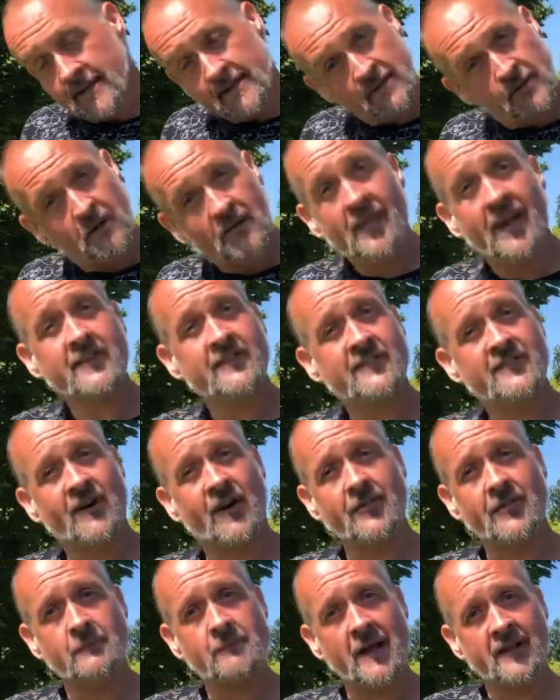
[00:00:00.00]
You can then
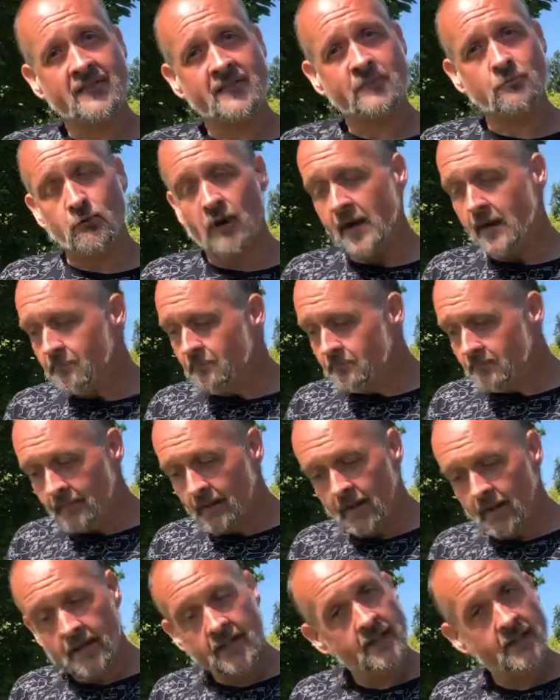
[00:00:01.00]
start them next spring,
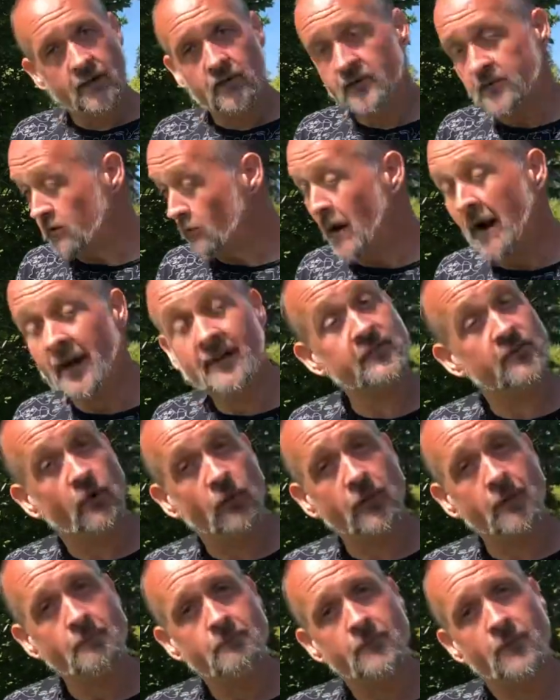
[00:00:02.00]
you can direct sow
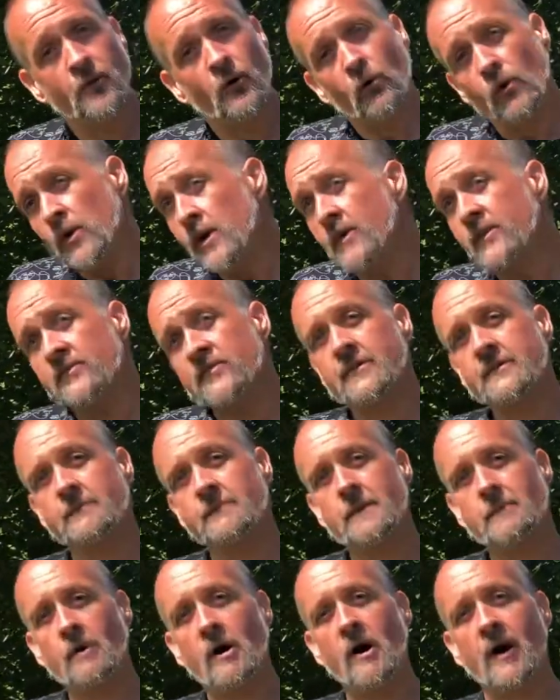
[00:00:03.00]
them, or you can start them
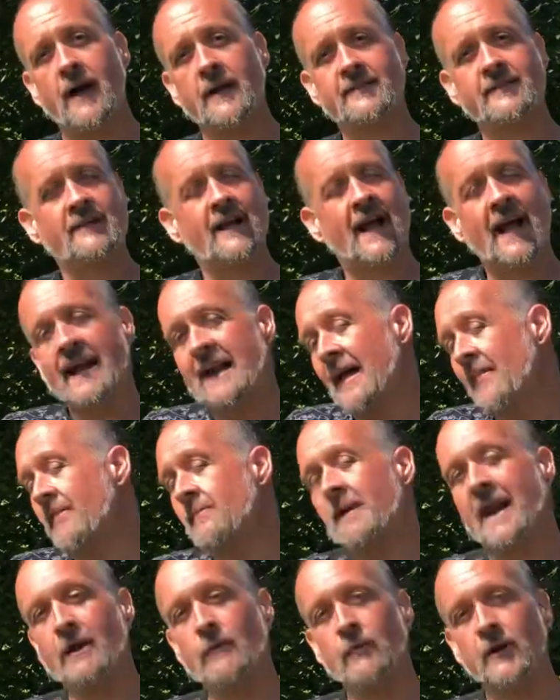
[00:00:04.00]
in pots and add
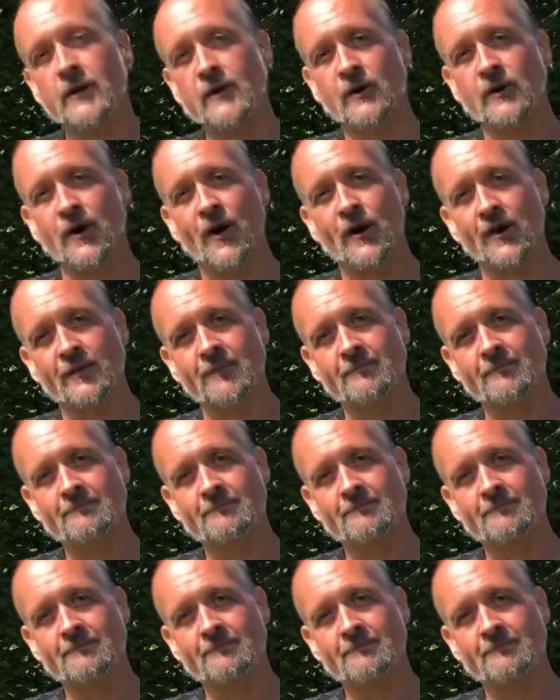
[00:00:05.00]
them anywhere in your garden.